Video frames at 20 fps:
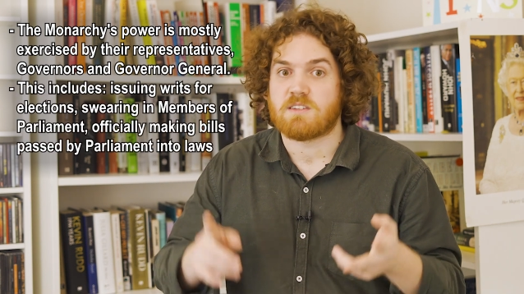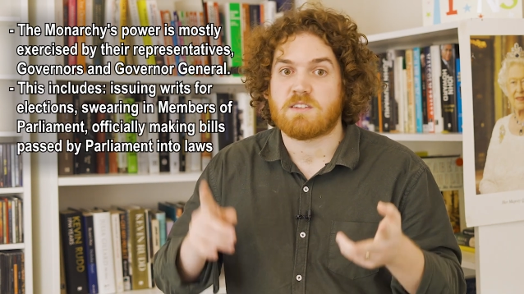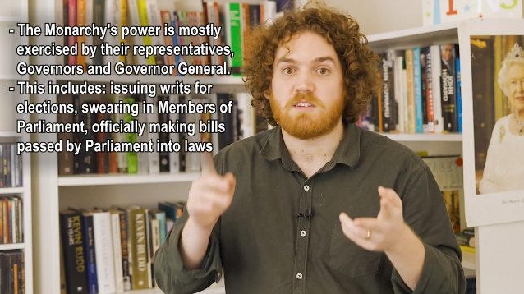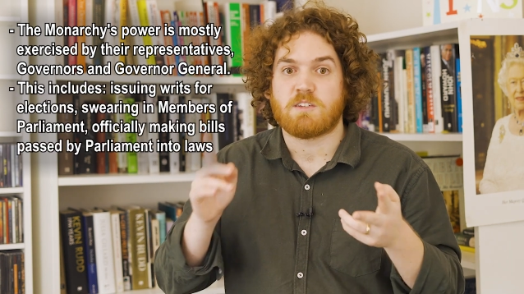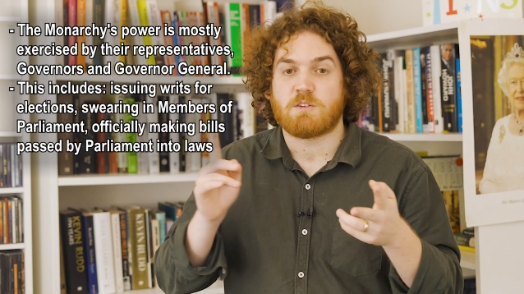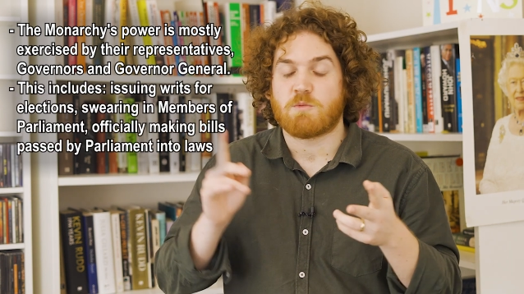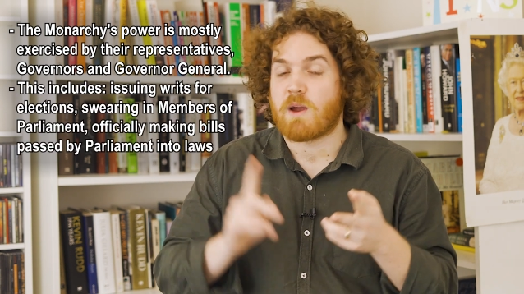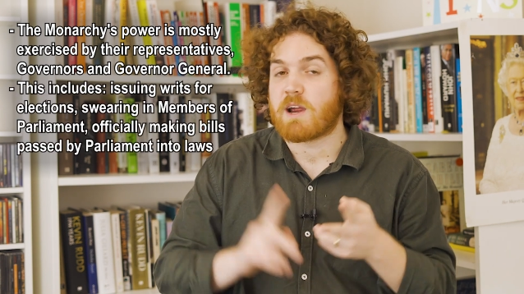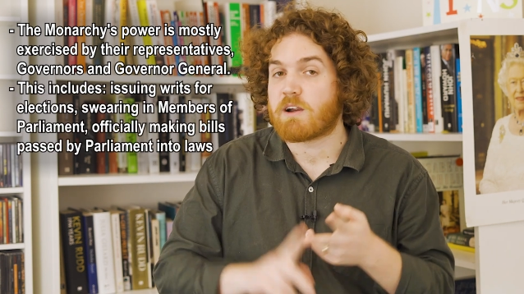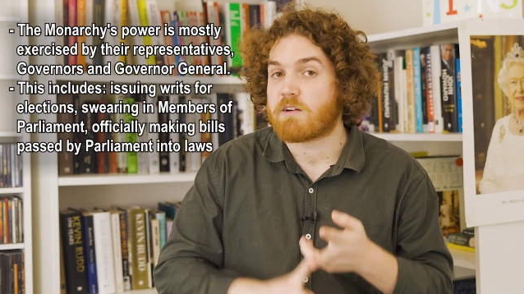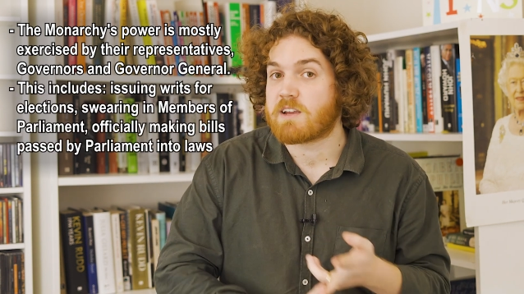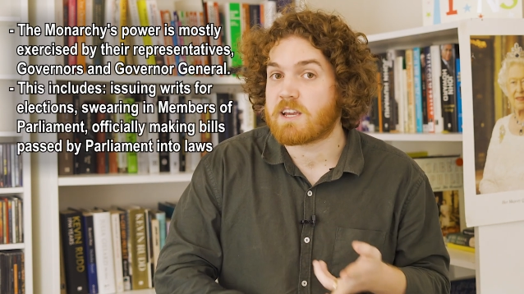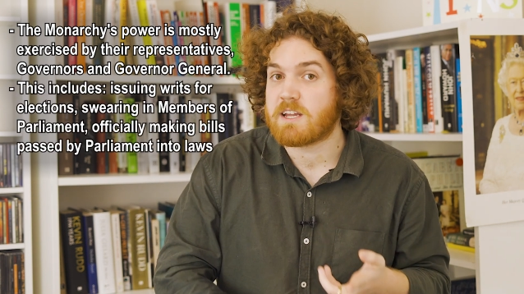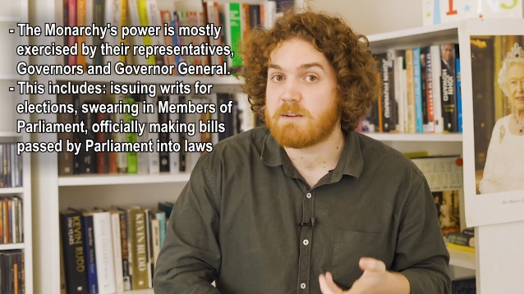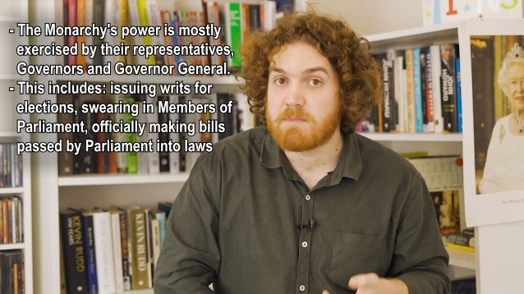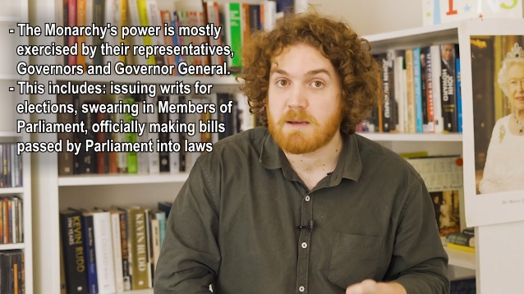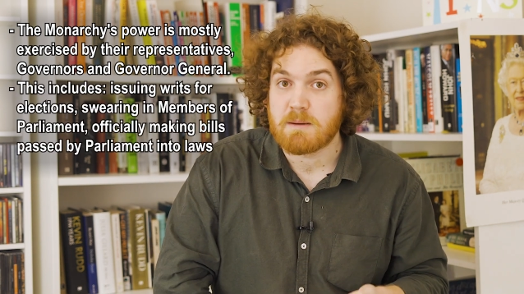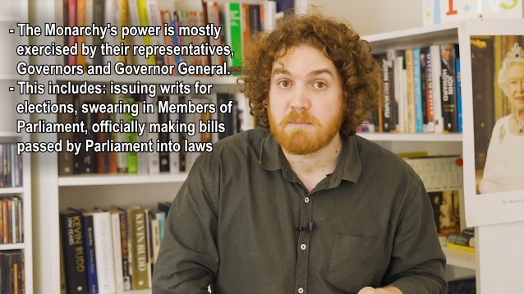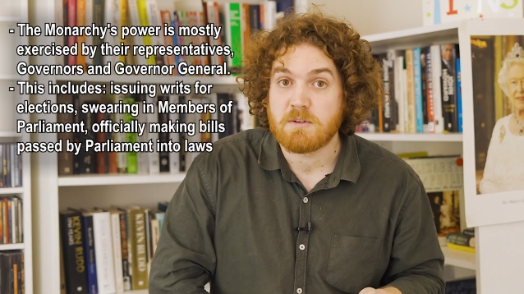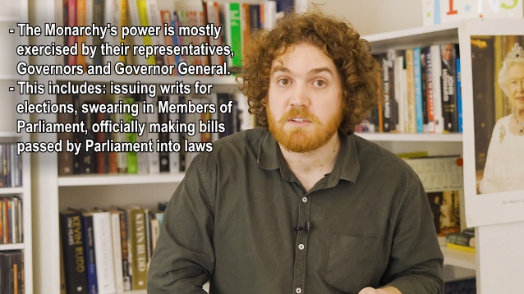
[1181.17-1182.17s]
swearing in
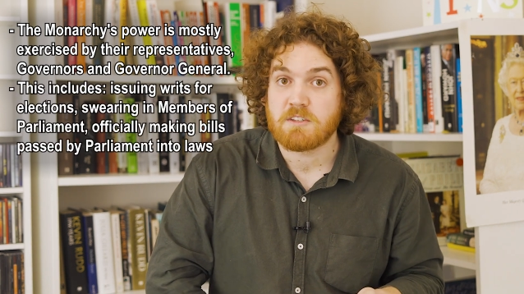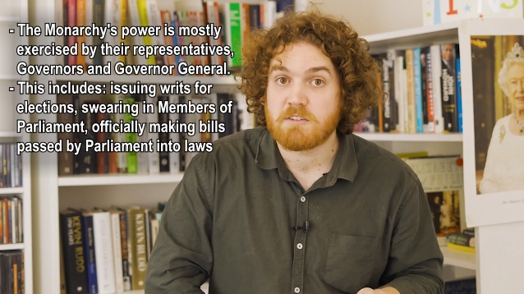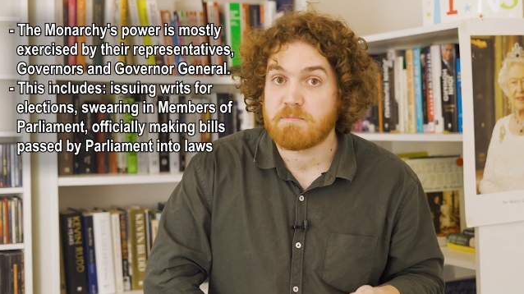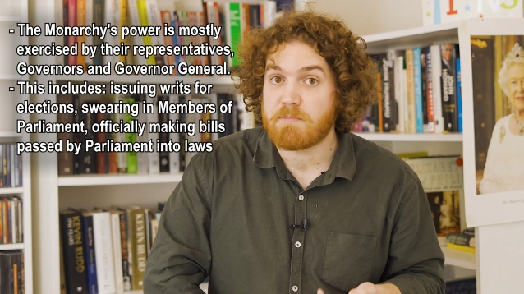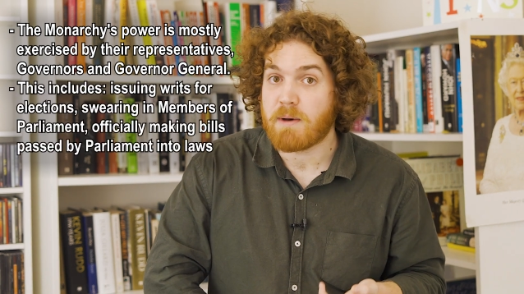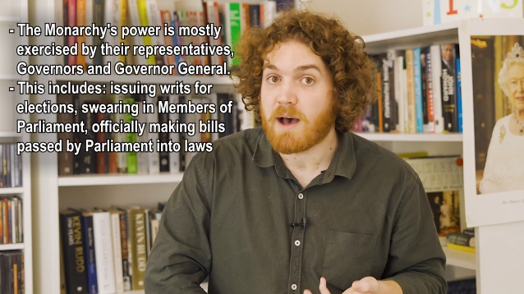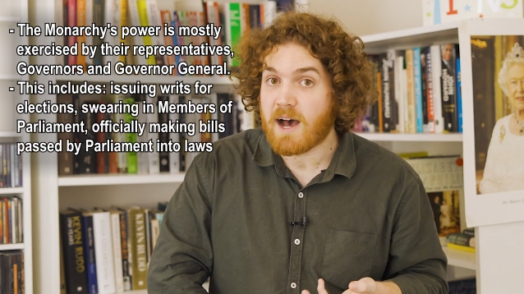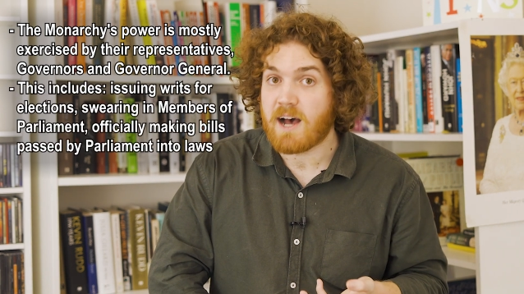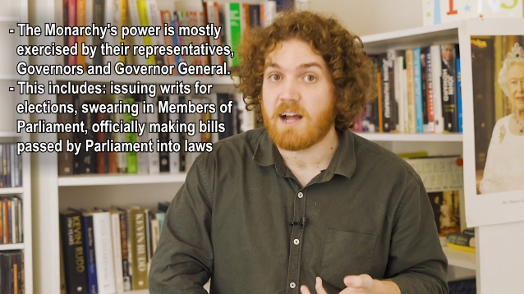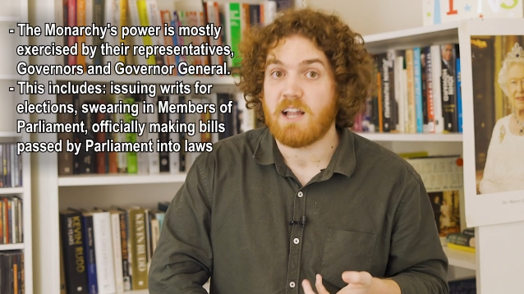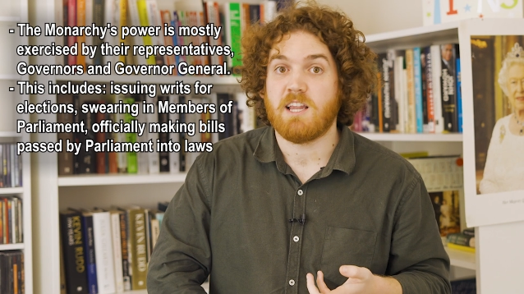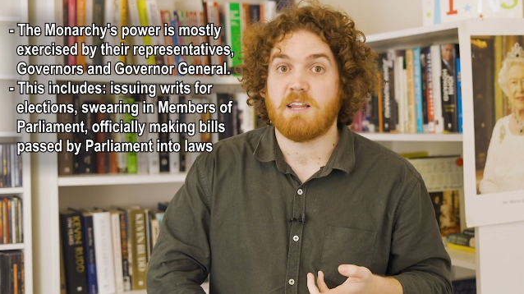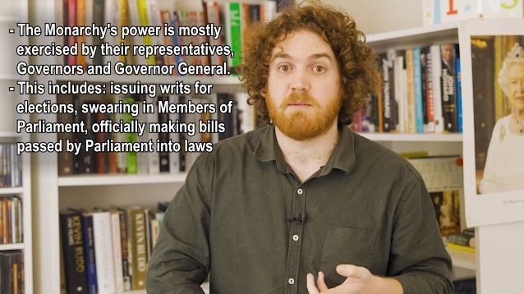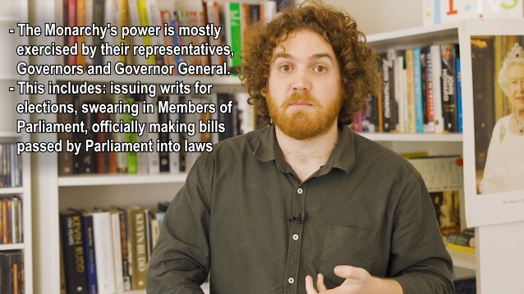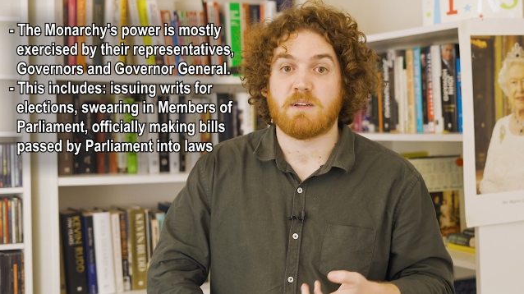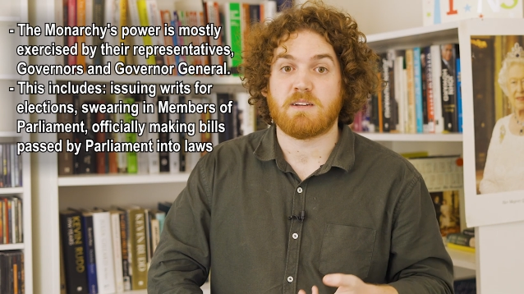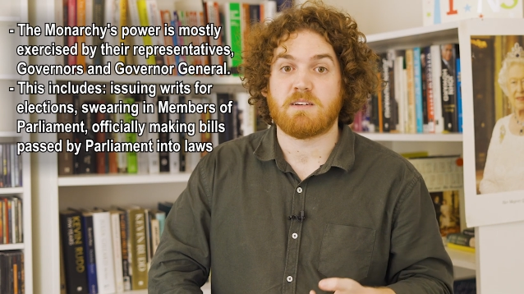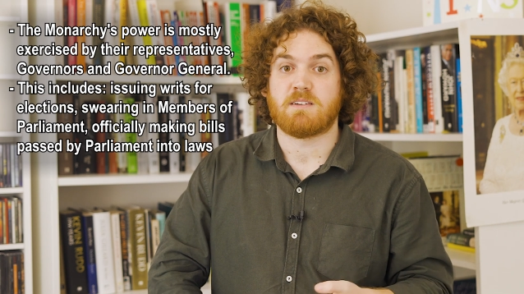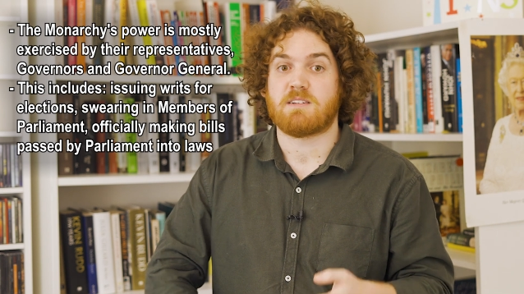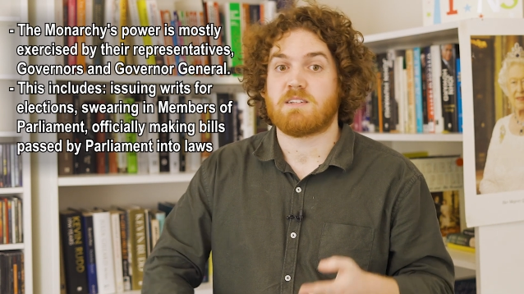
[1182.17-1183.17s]
members of
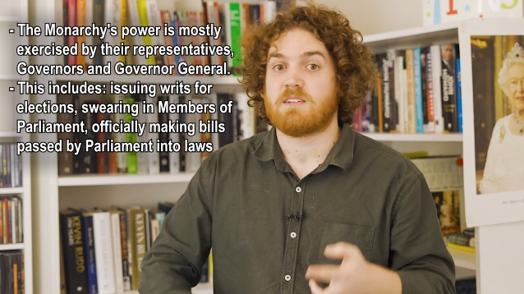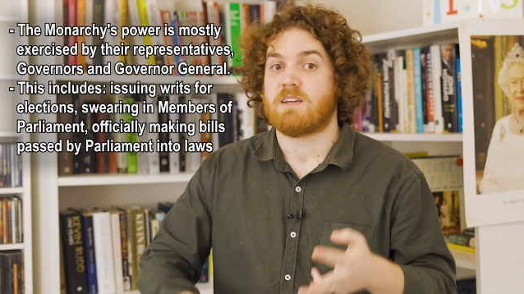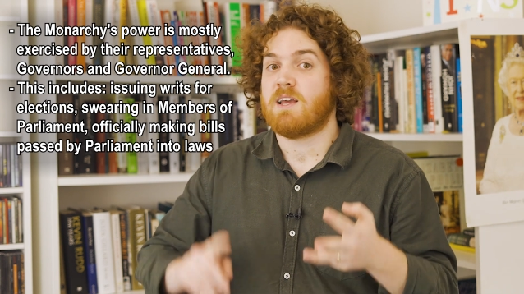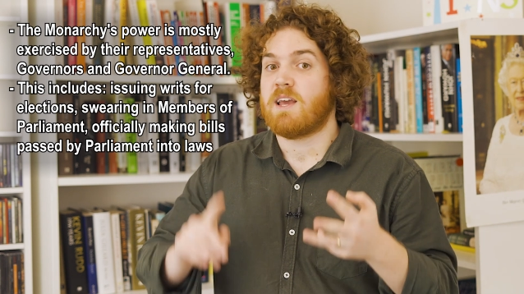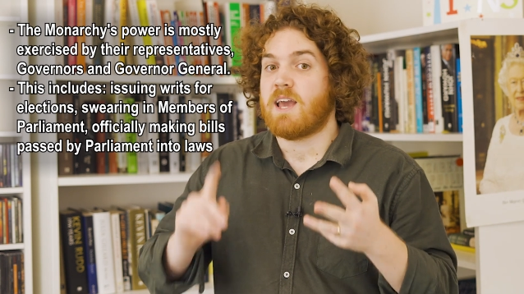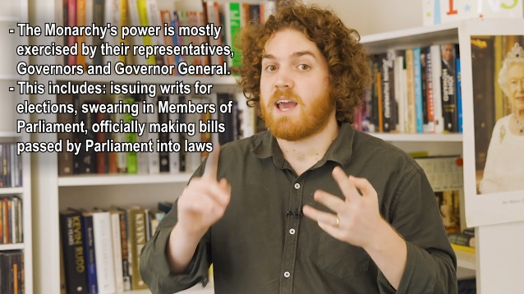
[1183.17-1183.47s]
parliament,